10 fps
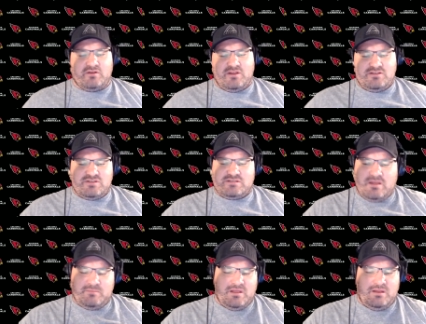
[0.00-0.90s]
So that's just
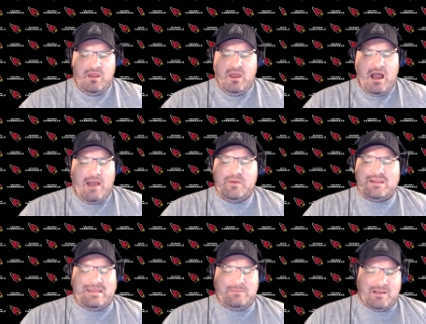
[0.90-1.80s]
something I'm going
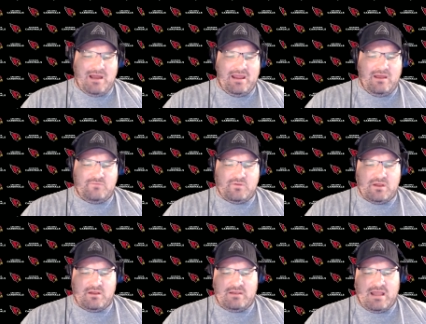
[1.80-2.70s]
to keep an eye on for
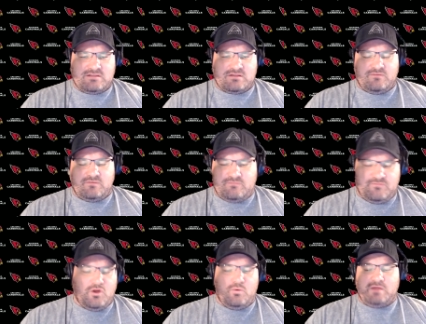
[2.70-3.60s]
the next
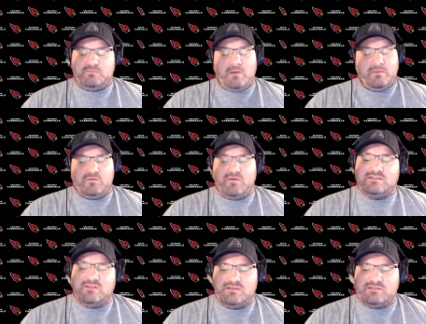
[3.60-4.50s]
few weeks, probably the
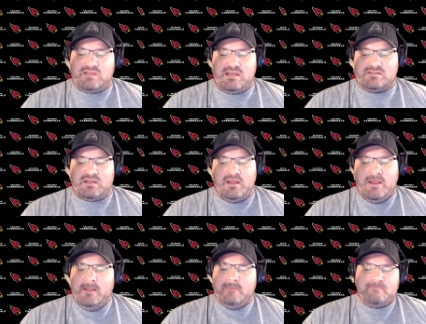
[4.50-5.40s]
rest of this season,
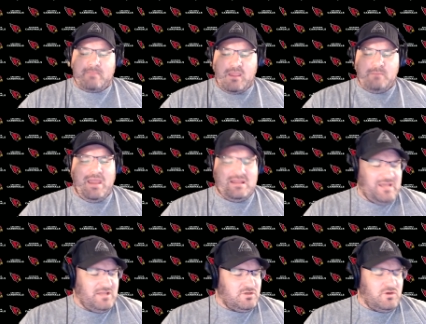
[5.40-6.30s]
and pay
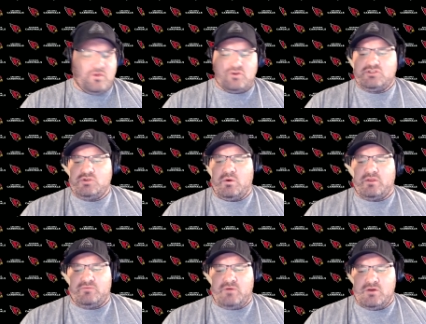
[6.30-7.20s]
attention to those
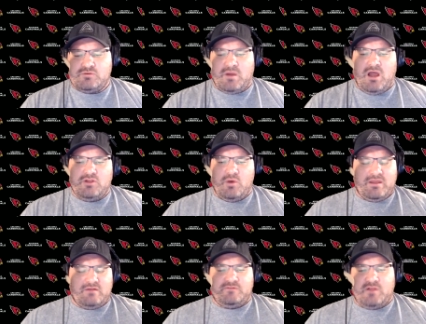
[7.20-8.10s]
short throws. We all know he
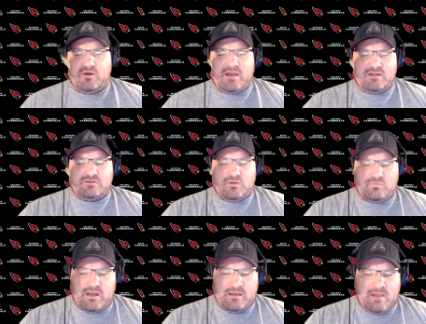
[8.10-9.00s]
can flare it out to the
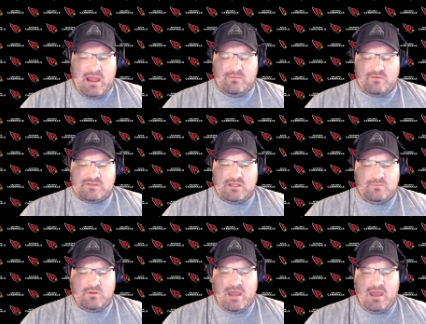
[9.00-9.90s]
running back. We've seen him
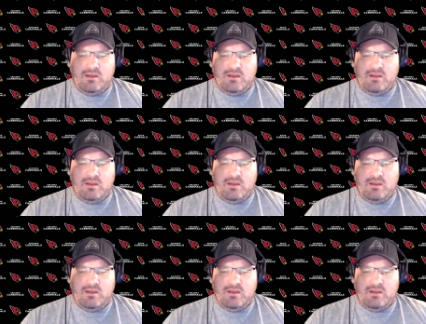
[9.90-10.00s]
do that.